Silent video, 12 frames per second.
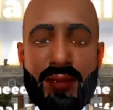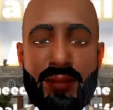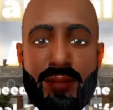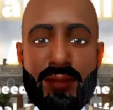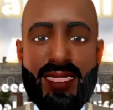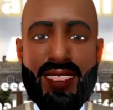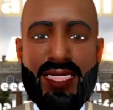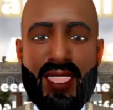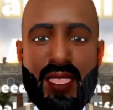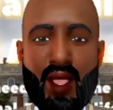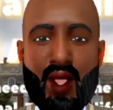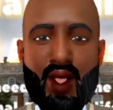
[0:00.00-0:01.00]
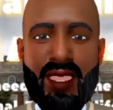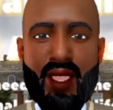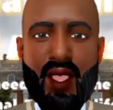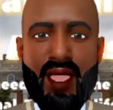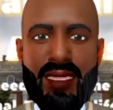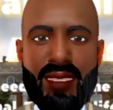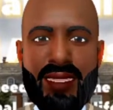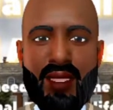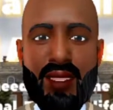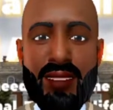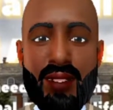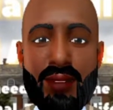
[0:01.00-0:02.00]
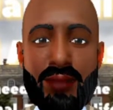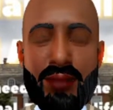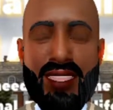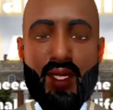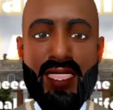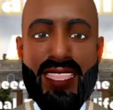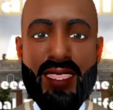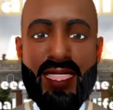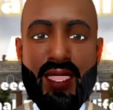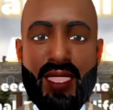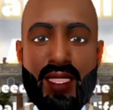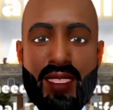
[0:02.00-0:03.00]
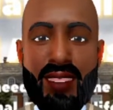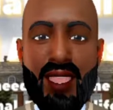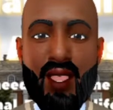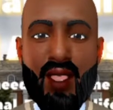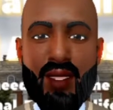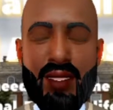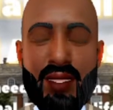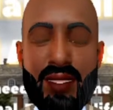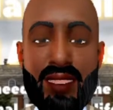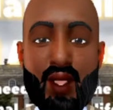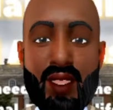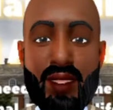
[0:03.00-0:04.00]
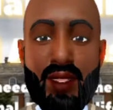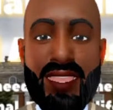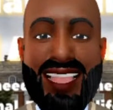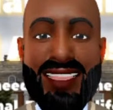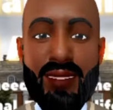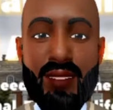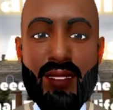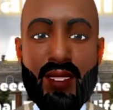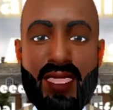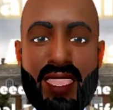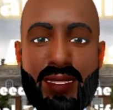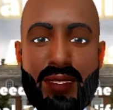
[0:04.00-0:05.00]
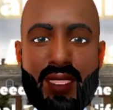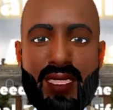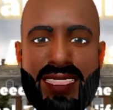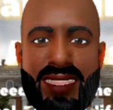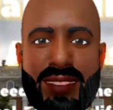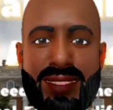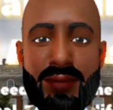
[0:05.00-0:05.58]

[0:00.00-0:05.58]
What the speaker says: get to all of the questions Everything that comes across as a notification that I see,